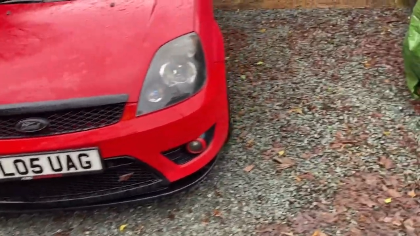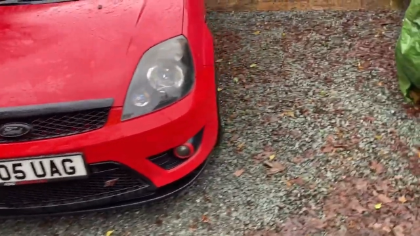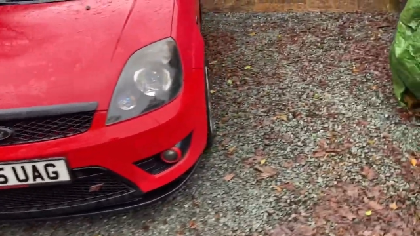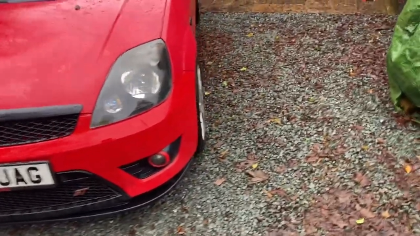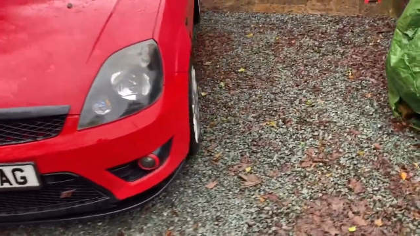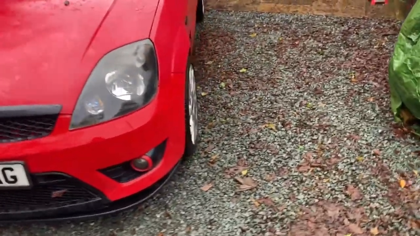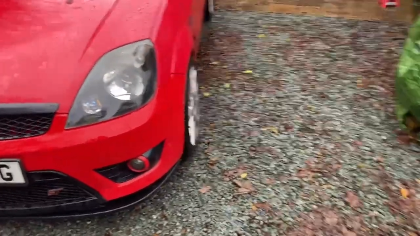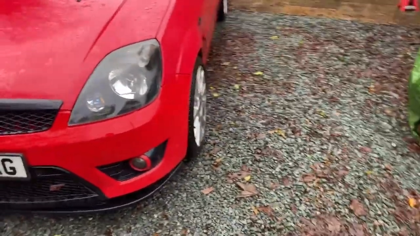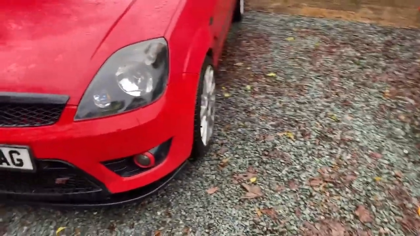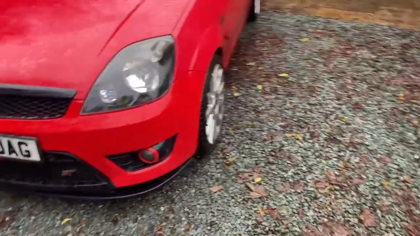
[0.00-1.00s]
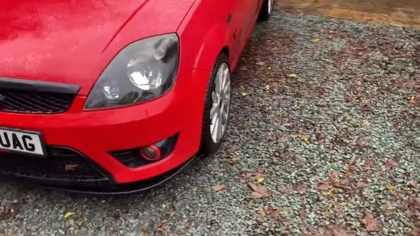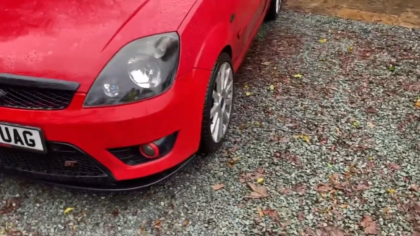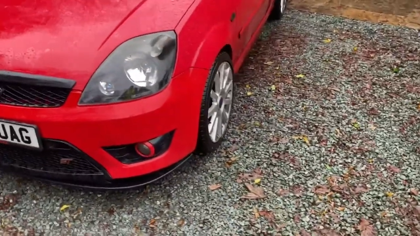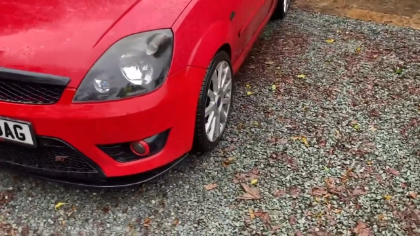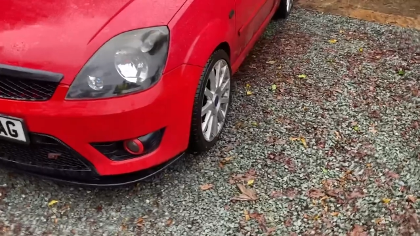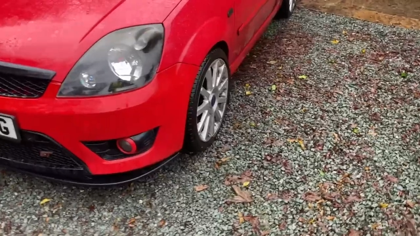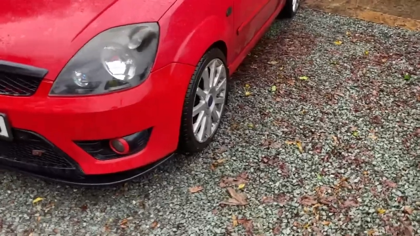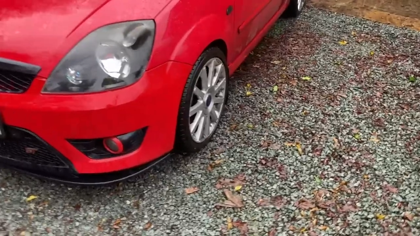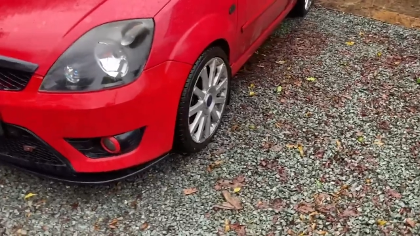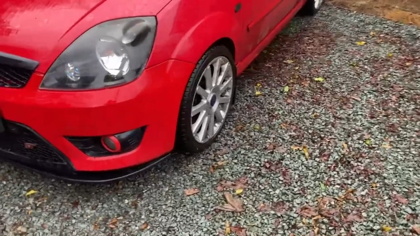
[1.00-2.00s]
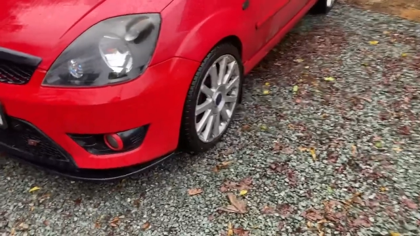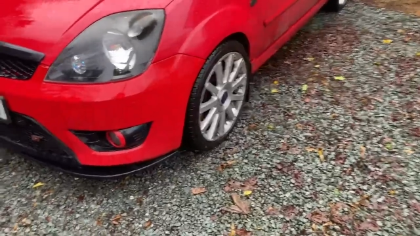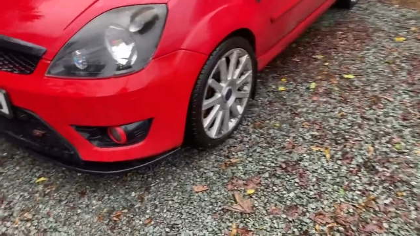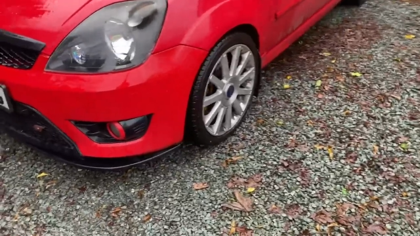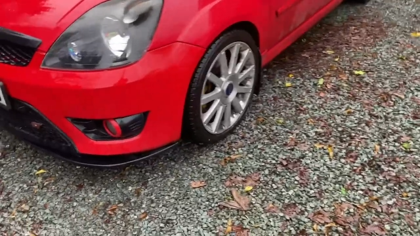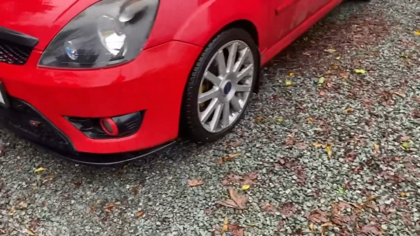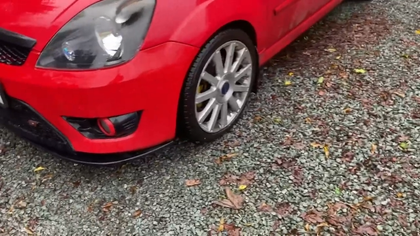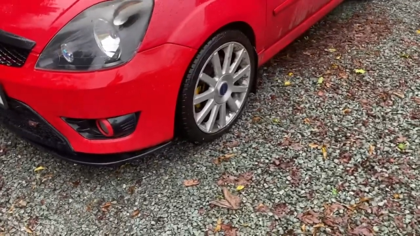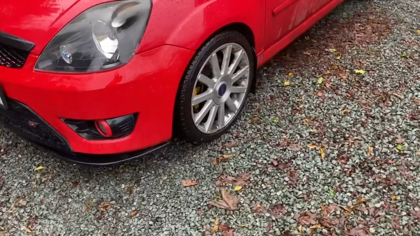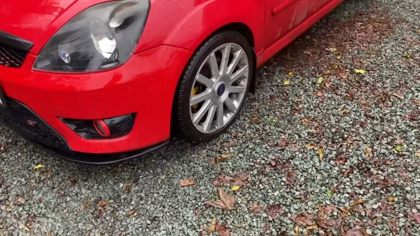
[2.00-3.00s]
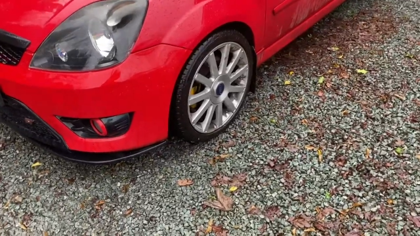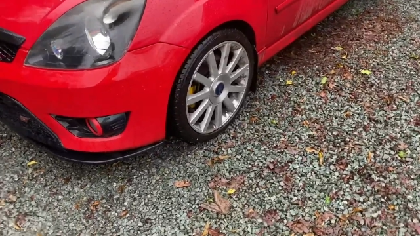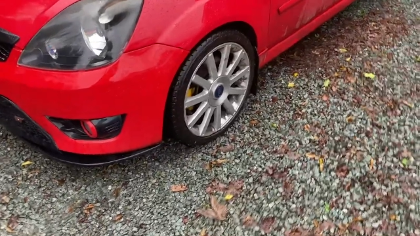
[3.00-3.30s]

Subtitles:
(no speaker visible)